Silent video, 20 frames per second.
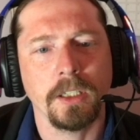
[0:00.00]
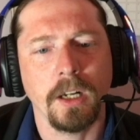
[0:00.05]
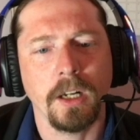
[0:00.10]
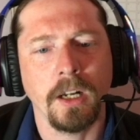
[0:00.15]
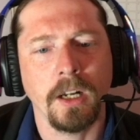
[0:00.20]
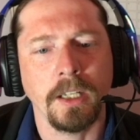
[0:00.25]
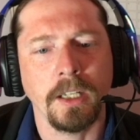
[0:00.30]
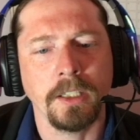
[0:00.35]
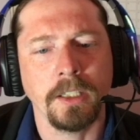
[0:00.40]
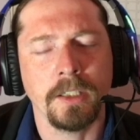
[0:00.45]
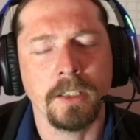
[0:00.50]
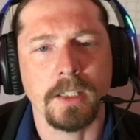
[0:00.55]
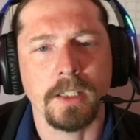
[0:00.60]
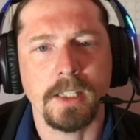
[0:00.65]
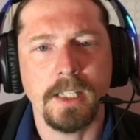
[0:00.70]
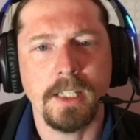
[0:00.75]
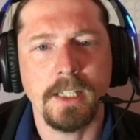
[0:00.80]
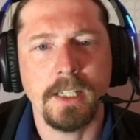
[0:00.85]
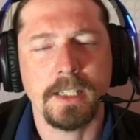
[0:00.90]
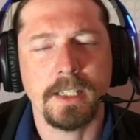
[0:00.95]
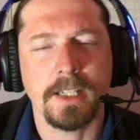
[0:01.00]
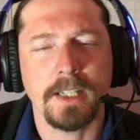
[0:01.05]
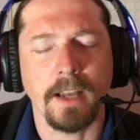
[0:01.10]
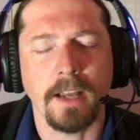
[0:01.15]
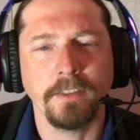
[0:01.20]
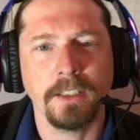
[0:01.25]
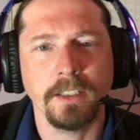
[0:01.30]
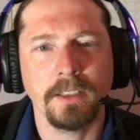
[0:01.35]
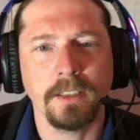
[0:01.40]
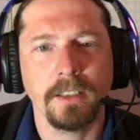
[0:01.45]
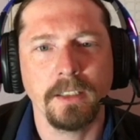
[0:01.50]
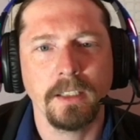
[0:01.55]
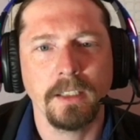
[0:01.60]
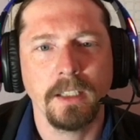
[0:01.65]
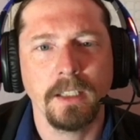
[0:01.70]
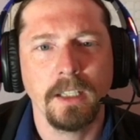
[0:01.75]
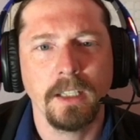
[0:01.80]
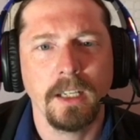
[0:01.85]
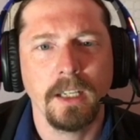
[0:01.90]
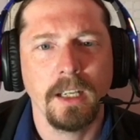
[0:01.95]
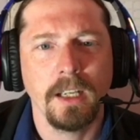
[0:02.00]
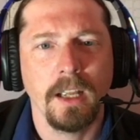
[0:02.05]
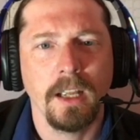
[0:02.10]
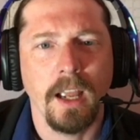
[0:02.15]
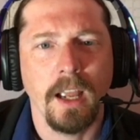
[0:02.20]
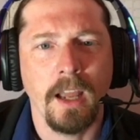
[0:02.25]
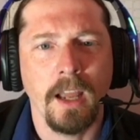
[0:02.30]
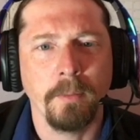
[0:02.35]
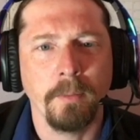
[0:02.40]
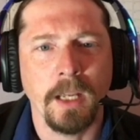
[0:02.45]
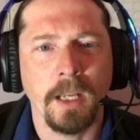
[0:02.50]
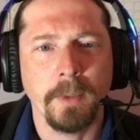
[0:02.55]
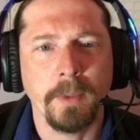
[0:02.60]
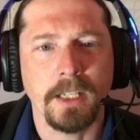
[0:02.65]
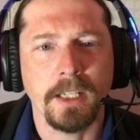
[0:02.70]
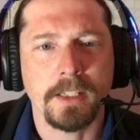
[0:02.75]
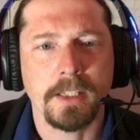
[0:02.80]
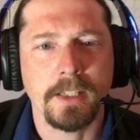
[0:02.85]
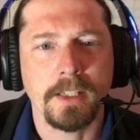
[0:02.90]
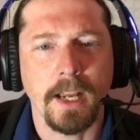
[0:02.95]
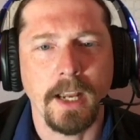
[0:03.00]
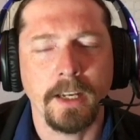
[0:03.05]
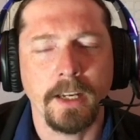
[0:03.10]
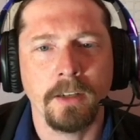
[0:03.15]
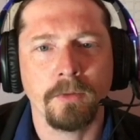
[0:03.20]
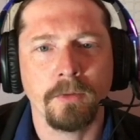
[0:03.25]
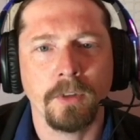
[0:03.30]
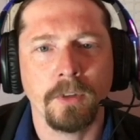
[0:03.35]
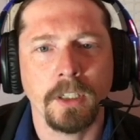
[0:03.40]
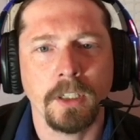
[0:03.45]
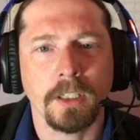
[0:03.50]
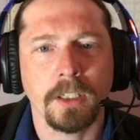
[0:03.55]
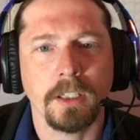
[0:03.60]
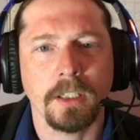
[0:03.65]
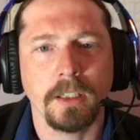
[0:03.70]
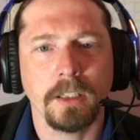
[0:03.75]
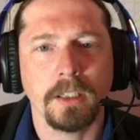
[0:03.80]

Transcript: onto c7 and maybe a second rook